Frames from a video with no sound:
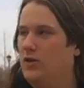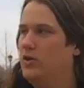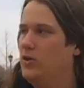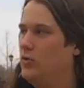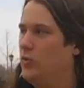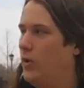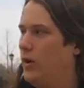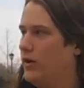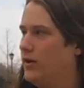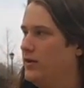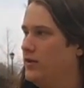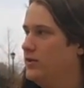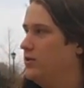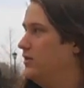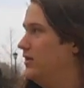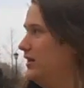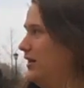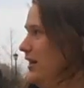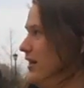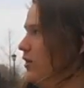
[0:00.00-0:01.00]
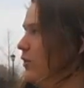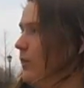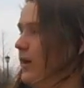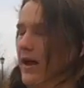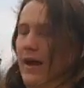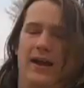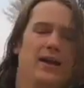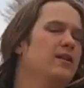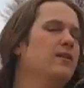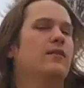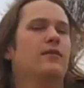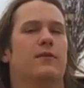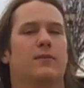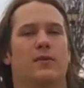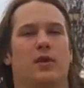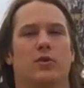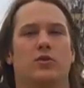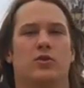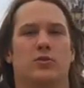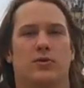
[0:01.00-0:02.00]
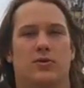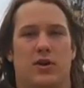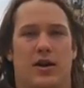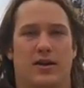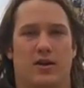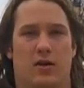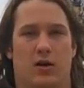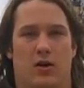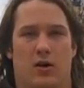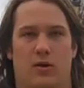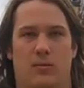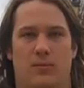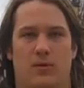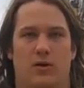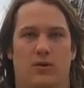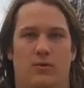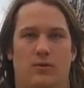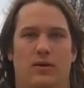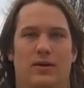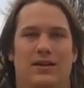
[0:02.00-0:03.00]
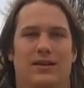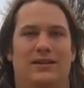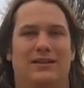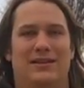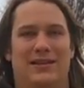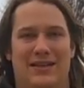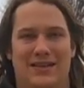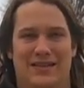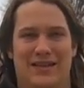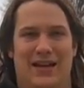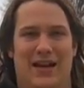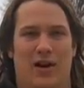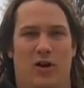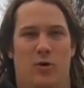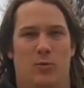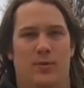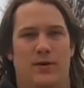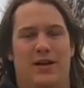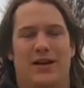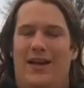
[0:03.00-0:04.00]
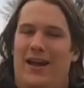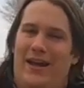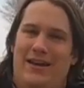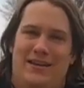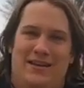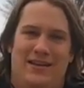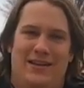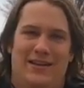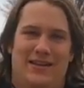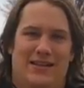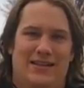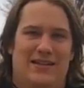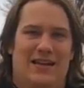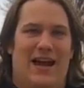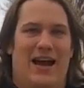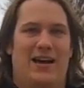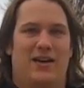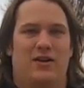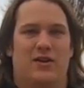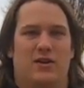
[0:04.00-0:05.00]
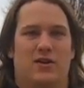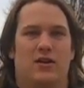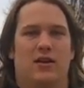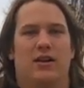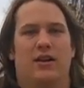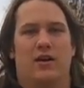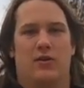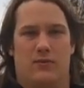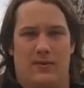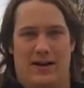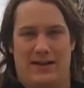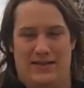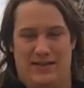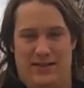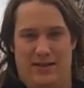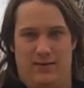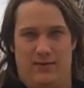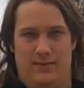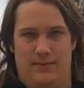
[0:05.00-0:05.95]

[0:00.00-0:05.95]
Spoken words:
You want to get away from those who are trying to harm you, get to help, and get the attacker arrested.